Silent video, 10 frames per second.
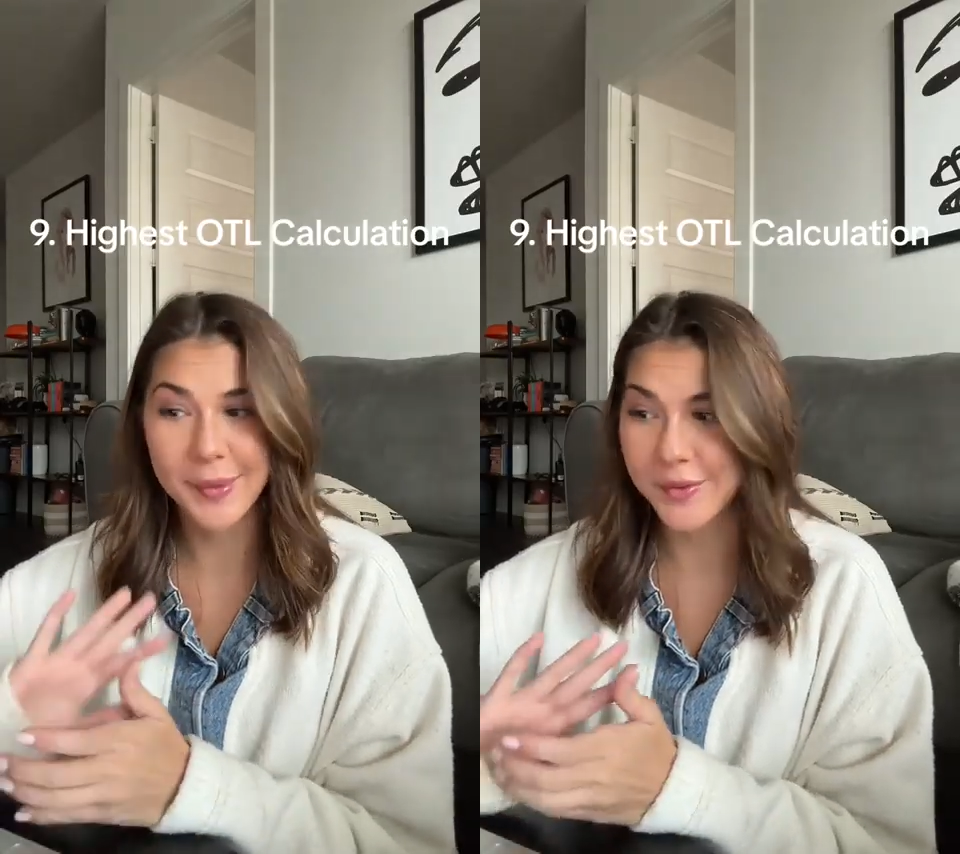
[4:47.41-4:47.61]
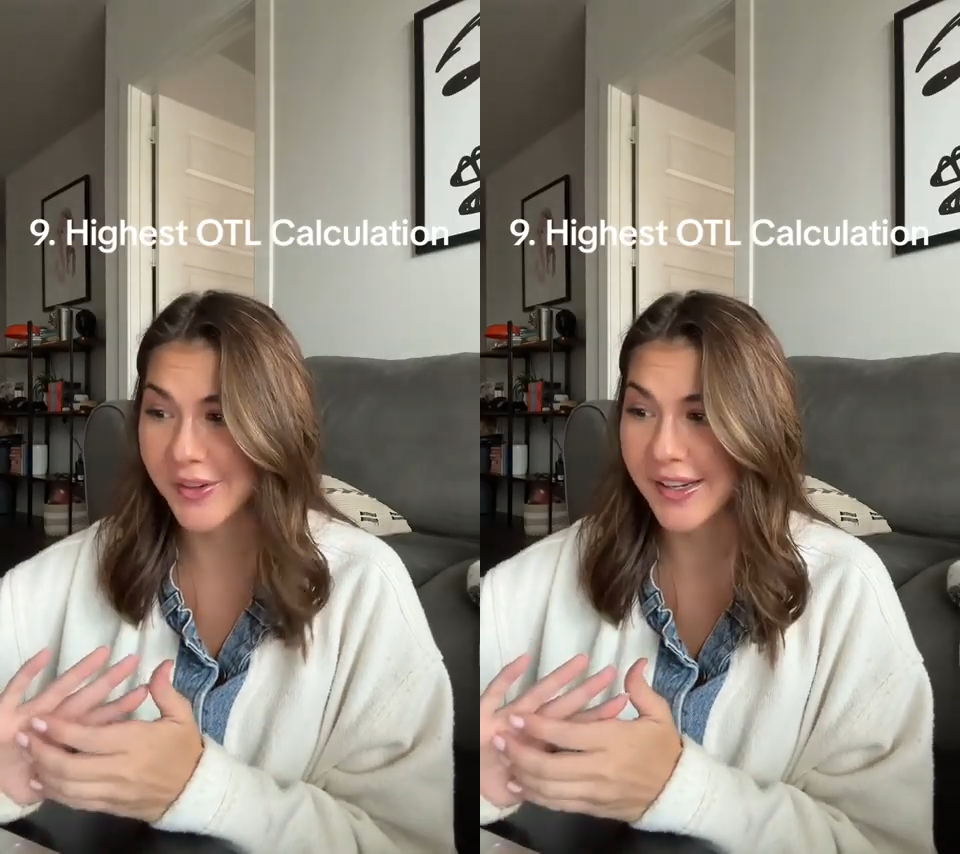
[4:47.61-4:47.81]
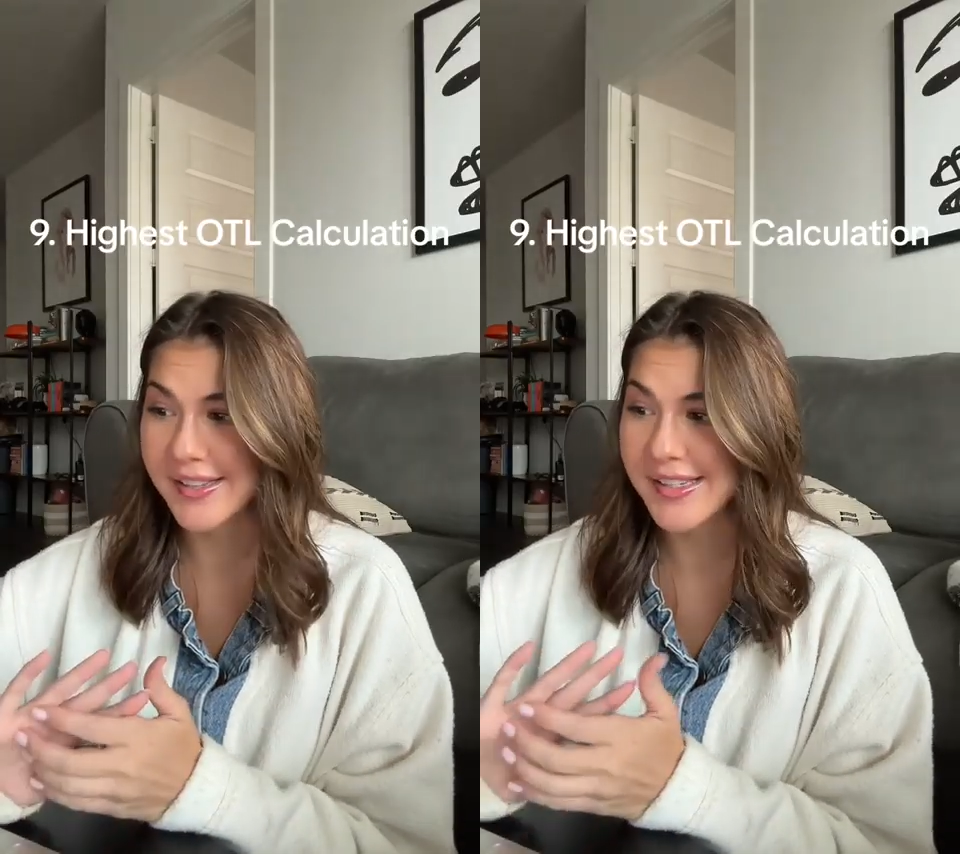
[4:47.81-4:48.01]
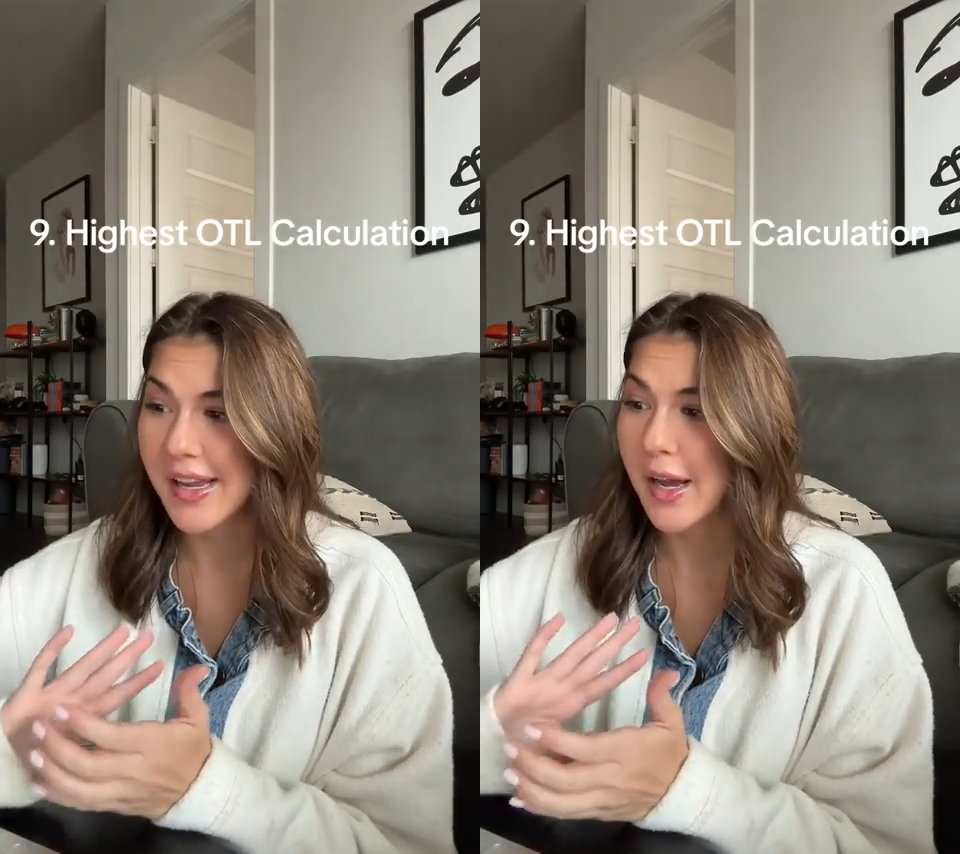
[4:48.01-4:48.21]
upgrades